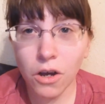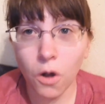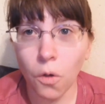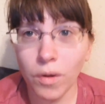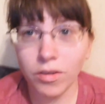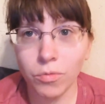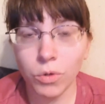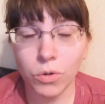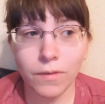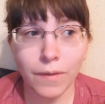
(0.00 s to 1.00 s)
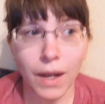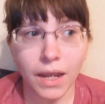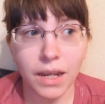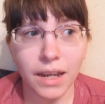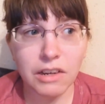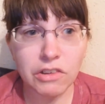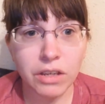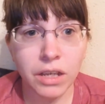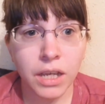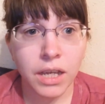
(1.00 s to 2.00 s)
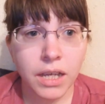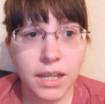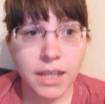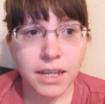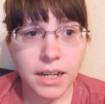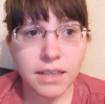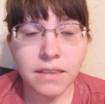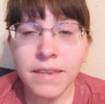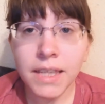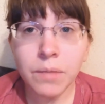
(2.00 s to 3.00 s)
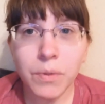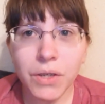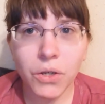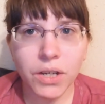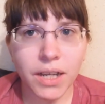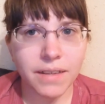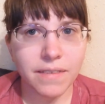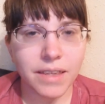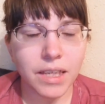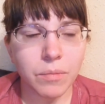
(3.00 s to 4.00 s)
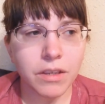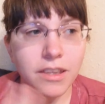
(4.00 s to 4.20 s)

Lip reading: all the way through so that I can actually get a deep good night's sleep.